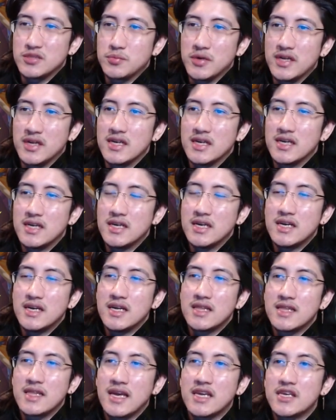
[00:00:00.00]
But
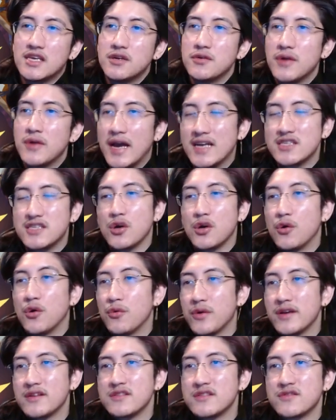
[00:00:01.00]
thank you as
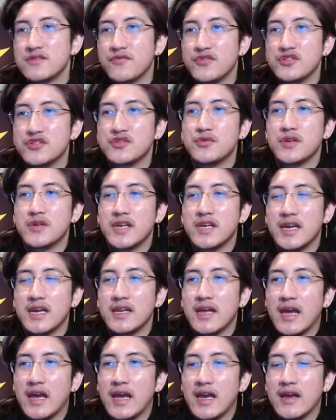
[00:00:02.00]
always for tuning in
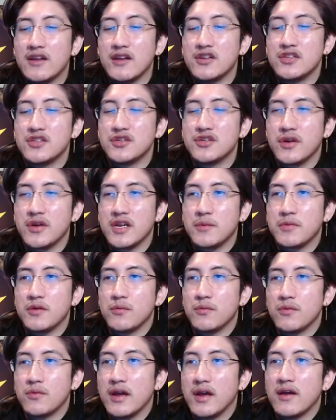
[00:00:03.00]
and joining me
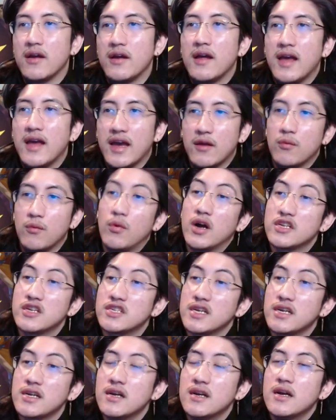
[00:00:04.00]
and watching.